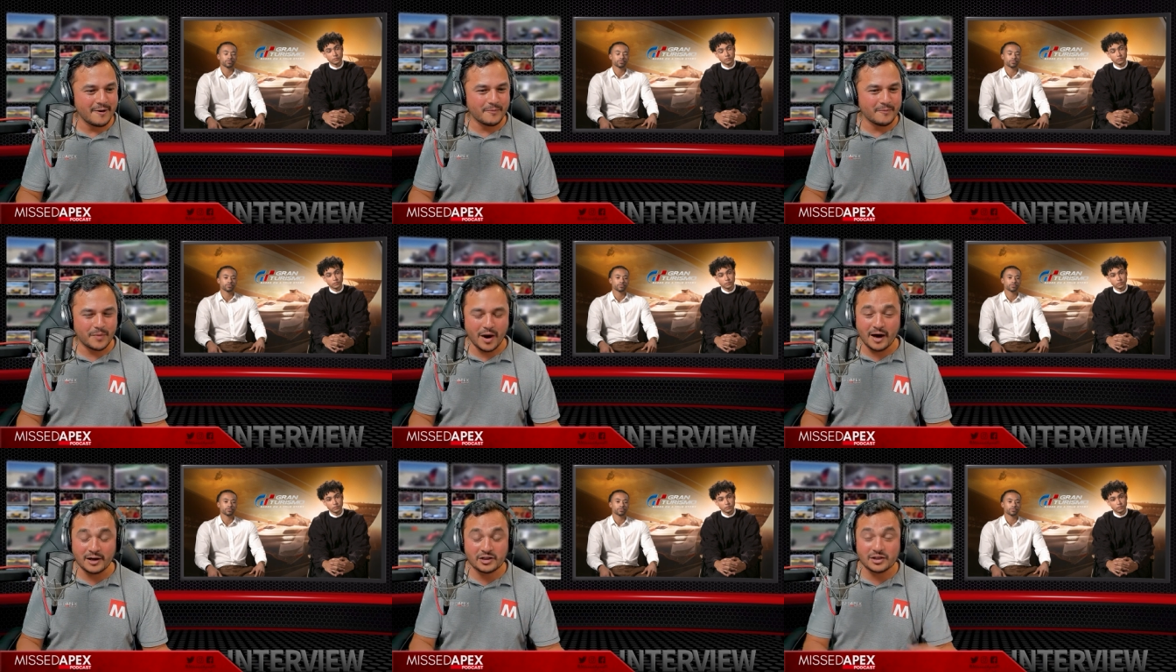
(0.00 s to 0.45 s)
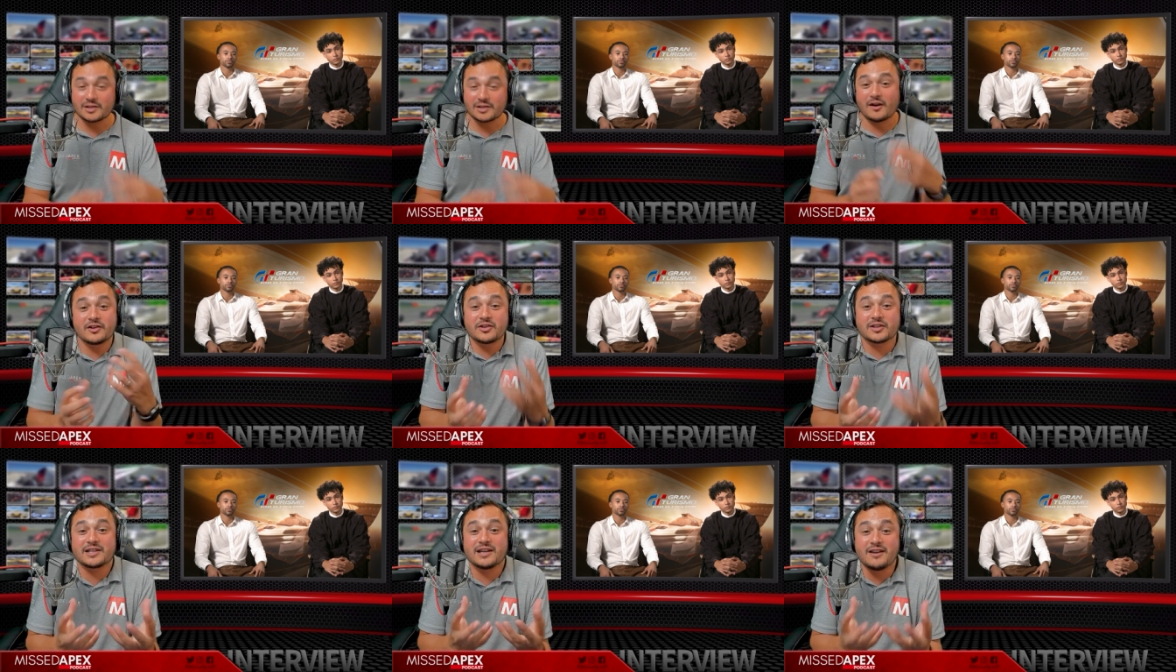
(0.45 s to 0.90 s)
But I just
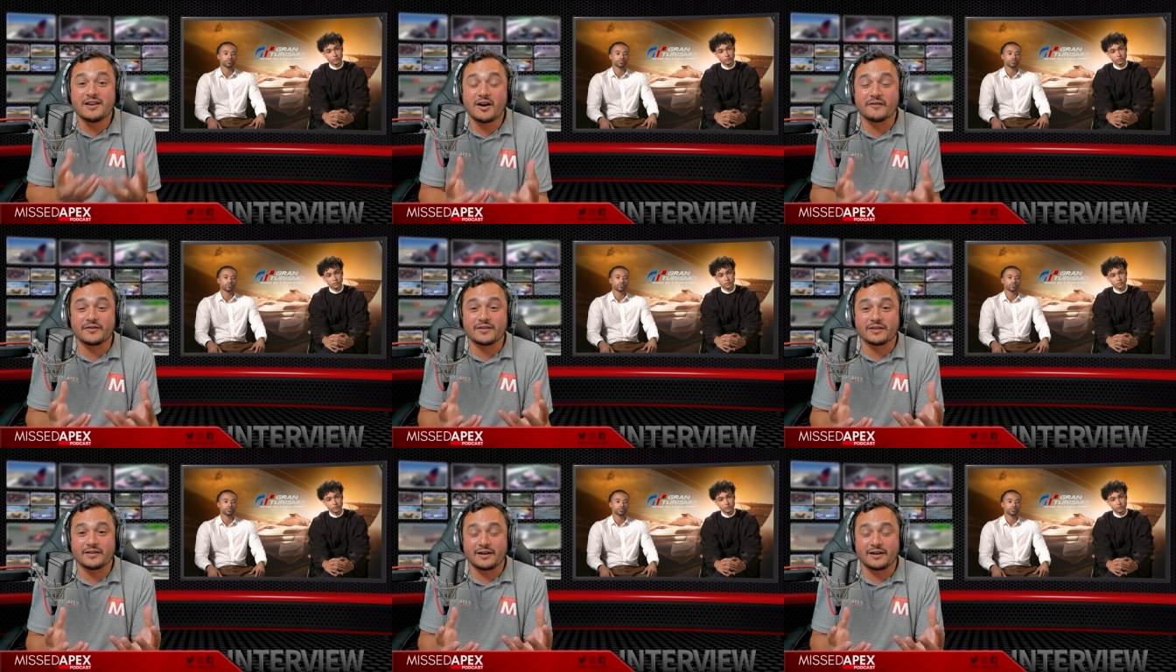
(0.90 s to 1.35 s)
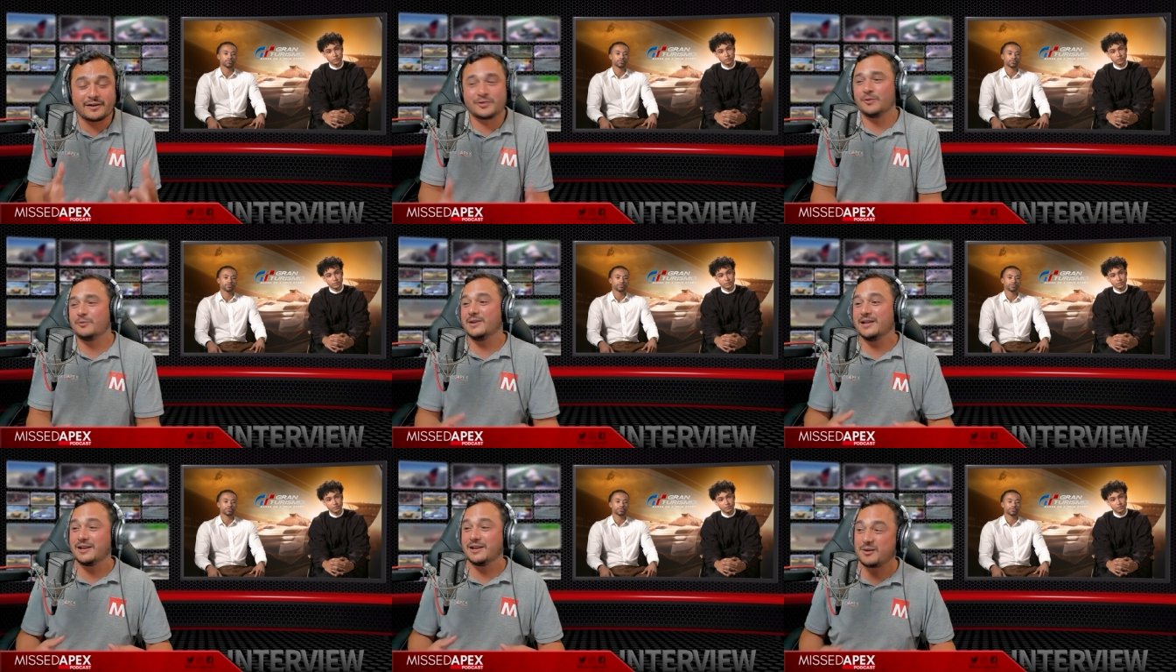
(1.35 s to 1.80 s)
I just loved. It's
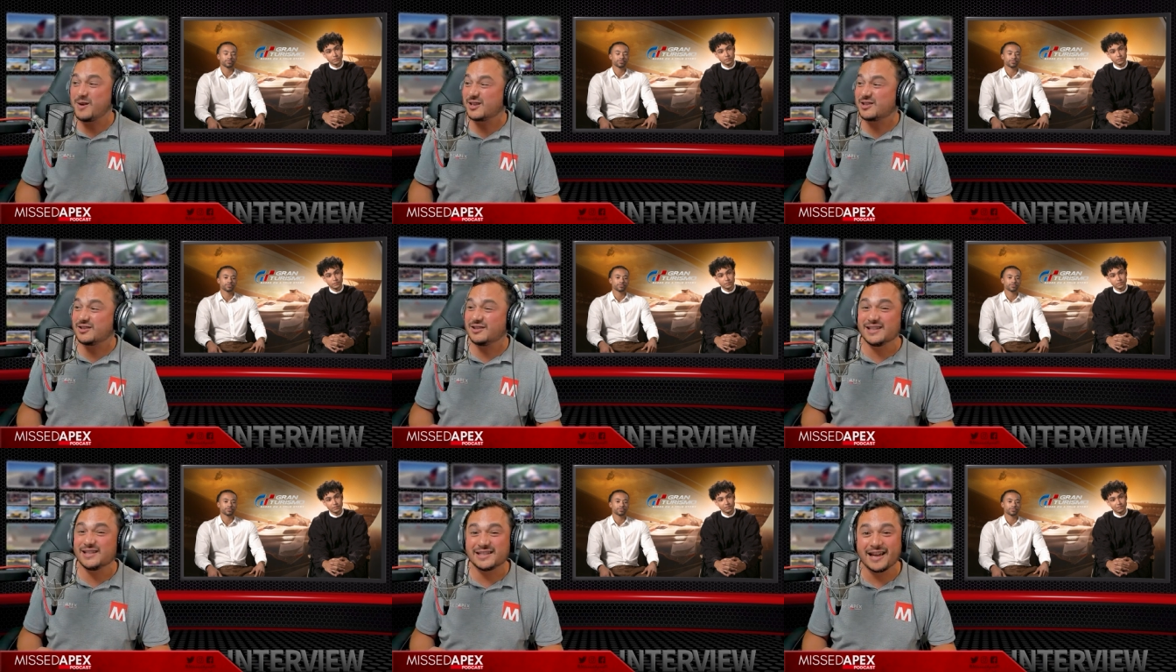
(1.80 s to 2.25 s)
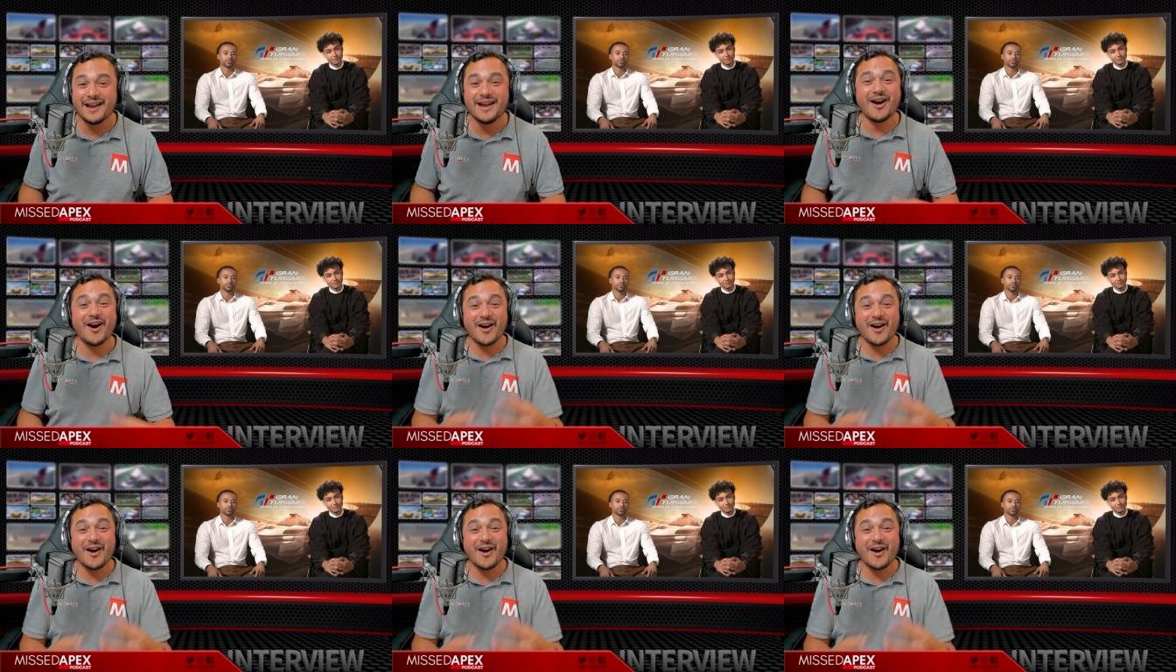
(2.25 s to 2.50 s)
not really a question, is it?